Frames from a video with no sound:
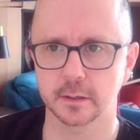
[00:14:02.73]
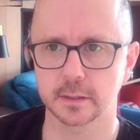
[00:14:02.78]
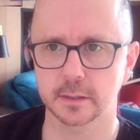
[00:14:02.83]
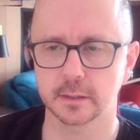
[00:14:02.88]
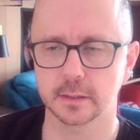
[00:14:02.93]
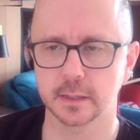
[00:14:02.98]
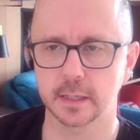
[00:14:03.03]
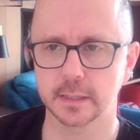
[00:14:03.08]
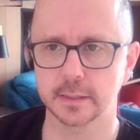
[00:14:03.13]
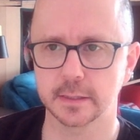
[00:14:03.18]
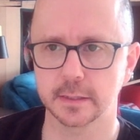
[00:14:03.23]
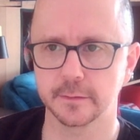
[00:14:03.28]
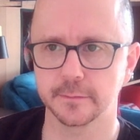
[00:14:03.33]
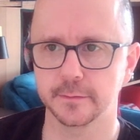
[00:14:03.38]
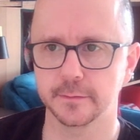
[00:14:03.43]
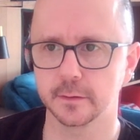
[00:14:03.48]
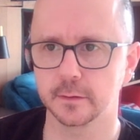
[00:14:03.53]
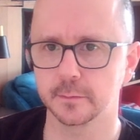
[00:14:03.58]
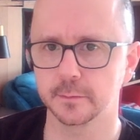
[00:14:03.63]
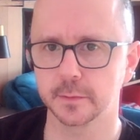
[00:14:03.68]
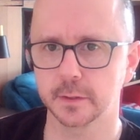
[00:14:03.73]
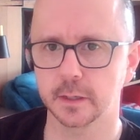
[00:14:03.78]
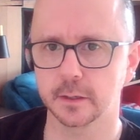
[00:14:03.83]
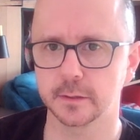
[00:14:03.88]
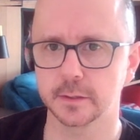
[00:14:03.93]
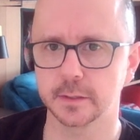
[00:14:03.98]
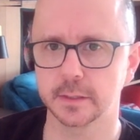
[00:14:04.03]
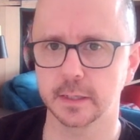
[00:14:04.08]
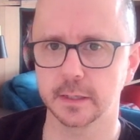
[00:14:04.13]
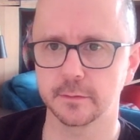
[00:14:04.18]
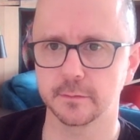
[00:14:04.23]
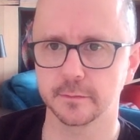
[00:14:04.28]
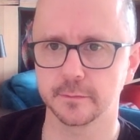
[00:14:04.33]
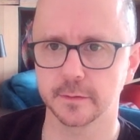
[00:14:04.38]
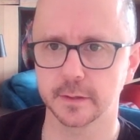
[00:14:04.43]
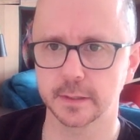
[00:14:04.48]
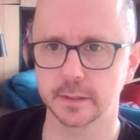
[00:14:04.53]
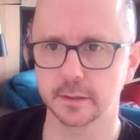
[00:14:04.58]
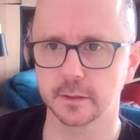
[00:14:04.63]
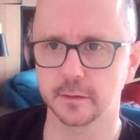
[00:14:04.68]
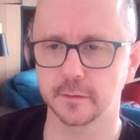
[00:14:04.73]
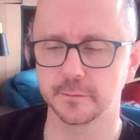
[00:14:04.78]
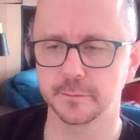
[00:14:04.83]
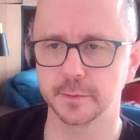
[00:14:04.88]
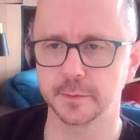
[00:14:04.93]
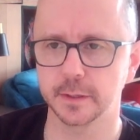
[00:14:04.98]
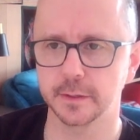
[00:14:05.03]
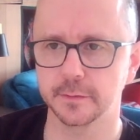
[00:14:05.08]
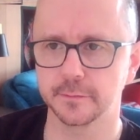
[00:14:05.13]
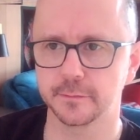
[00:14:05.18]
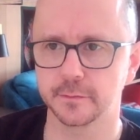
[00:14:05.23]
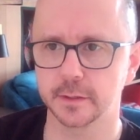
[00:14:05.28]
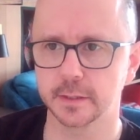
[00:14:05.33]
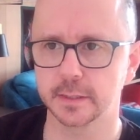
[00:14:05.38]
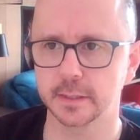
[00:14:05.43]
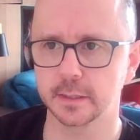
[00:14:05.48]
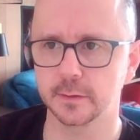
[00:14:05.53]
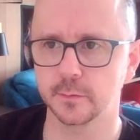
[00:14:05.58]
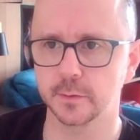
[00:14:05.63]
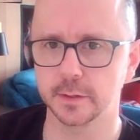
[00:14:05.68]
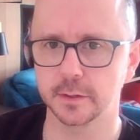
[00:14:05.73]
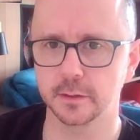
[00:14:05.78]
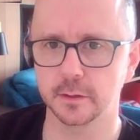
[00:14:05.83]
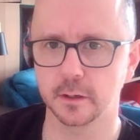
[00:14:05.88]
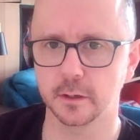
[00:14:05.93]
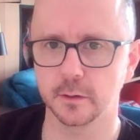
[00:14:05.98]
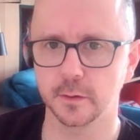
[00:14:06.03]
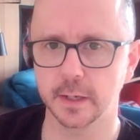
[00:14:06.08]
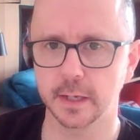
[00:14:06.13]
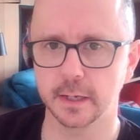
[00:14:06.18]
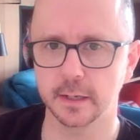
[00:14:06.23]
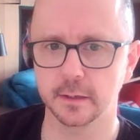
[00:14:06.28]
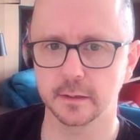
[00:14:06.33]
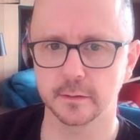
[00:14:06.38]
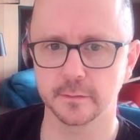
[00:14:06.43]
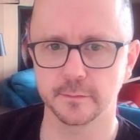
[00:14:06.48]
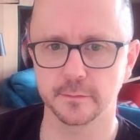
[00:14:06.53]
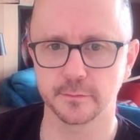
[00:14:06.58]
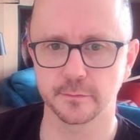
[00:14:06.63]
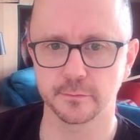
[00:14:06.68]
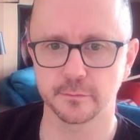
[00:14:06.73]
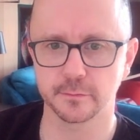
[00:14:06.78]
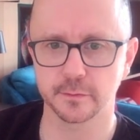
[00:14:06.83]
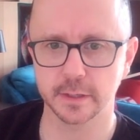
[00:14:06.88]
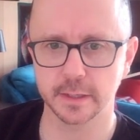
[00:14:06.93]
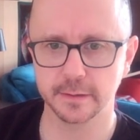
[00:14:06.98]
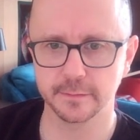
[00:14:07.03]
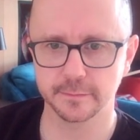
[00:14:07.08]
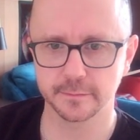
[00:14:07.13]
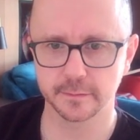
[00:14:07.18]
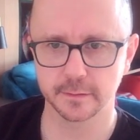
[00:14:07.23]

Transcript: classic film content reflected offbeat frenzy with no end of grief.